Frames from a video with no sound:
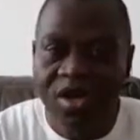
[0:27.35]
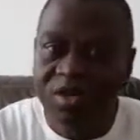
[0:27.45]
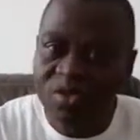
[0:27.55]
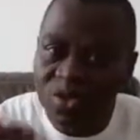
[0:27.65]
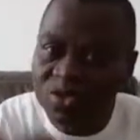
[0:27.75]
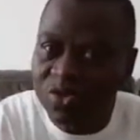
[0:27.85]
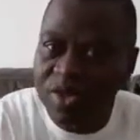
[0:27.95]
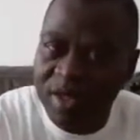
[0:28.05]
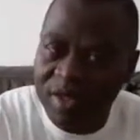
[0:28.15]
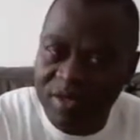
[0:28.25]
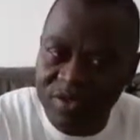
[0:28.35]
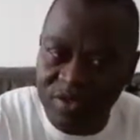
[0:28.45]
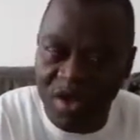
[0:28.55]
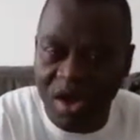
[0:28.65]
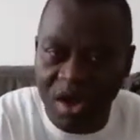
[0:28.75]
not only to
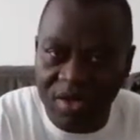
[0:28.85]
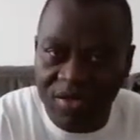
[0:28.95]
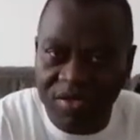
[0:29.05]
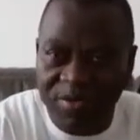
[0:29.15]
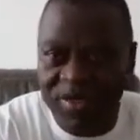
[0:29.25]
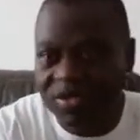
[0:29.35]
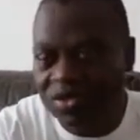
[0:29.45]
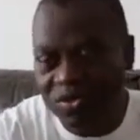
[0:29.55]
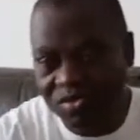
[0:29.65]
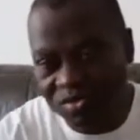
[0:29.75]
the arts but to